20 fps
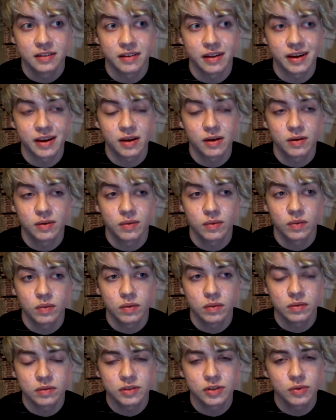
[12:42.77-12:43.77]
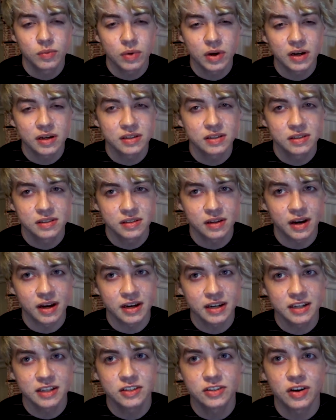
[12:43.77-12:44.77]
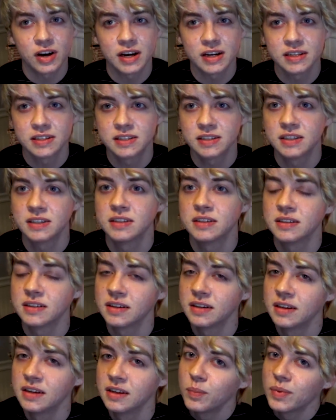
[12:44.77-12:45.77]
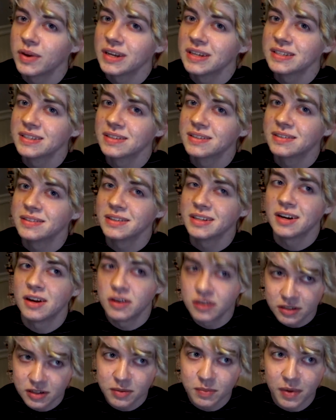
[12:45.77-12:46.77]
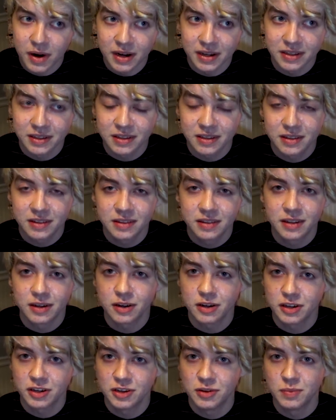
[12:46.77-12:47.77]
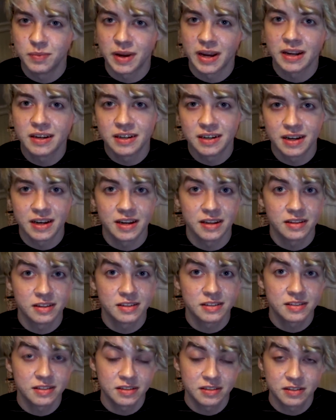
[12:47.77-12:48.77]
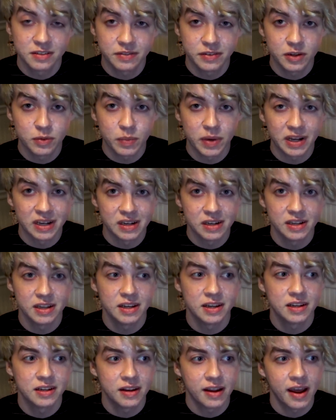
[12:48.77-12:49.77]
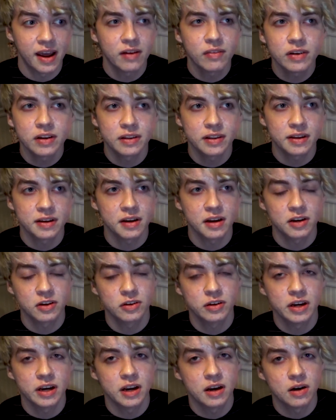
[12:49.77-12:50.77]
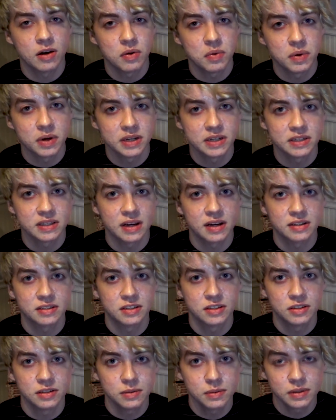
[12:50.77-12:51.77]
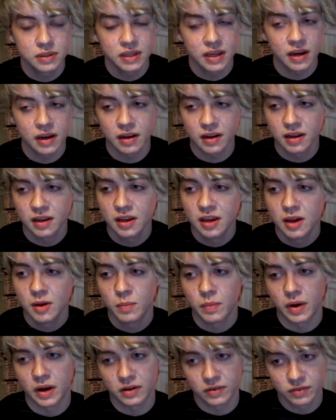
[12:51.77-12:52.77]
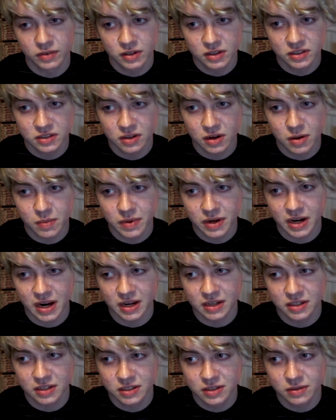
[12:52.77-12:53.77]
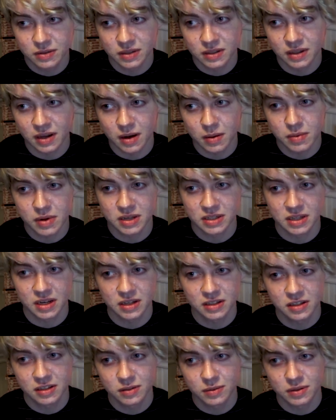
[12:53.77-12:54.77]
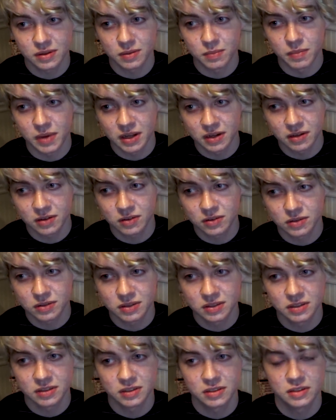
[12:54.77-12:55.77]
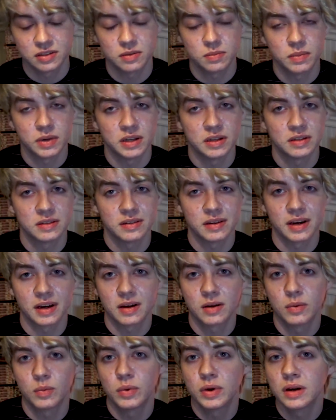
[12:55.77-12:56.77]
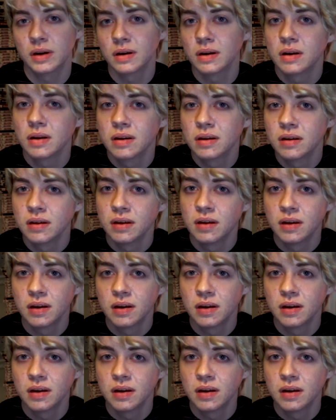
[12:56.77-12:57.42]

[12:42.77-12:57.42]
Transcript: like to where society tries to basically undermine their humanity, their sense of humanity, and everything I create always has to do with that. My first comic had to do with that because it had to do with the medical system and like weird